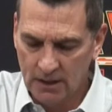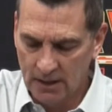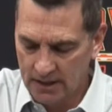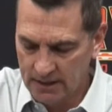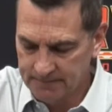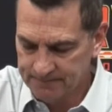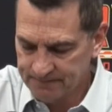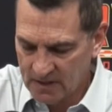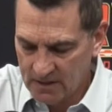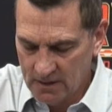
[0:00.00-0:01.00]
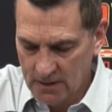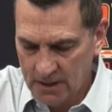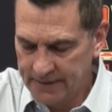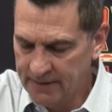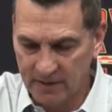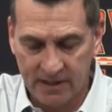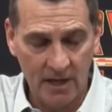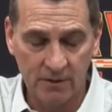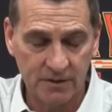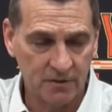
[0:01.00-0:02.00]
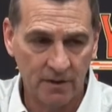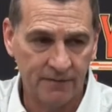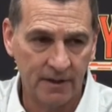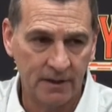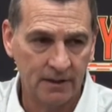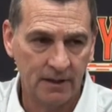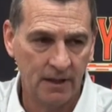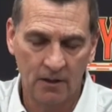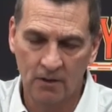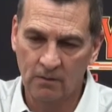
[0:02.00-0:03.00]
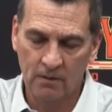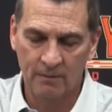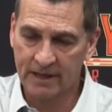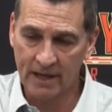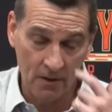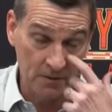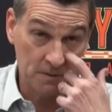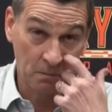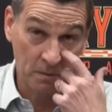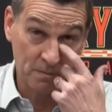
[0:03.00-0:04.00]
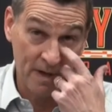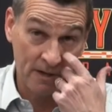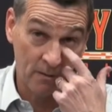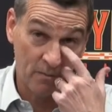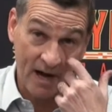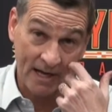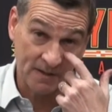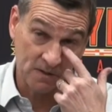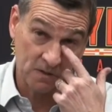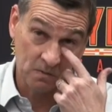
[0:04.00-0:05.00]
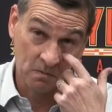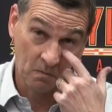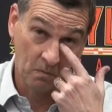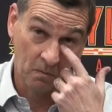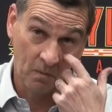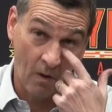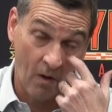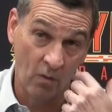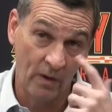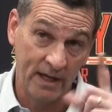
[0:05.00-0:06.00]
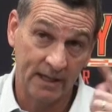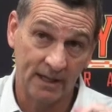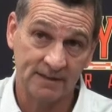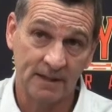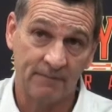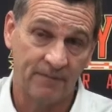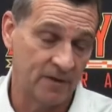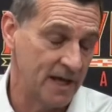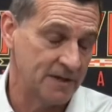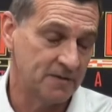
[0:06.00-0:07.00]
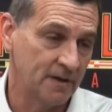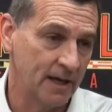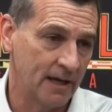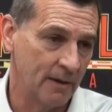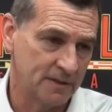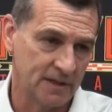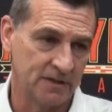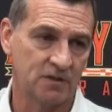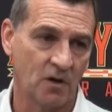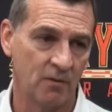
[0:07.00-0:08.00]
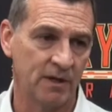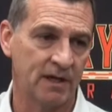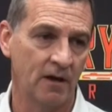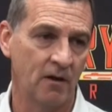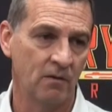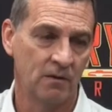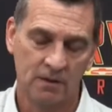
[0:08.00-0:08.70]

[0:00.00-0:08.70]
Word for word: Um, and then Makhel was terrific. You know, Makhel was better in practice all week except for yesterday, and I was going to start Makhel,